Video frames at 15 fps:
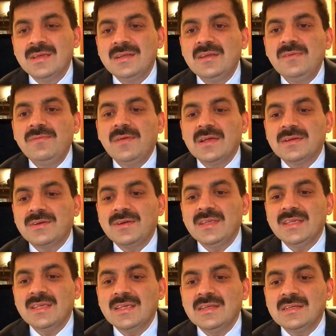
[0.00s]

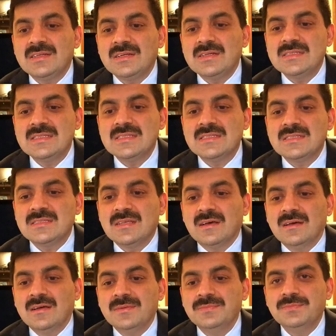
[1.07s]
Refactoring increases
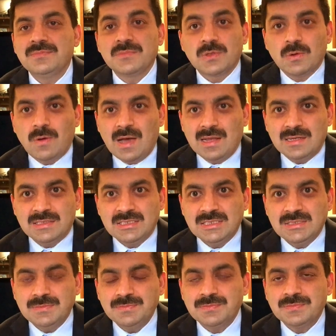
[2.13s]
the
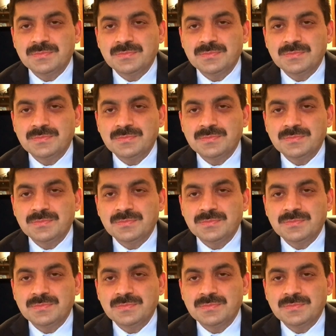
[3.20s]
quality.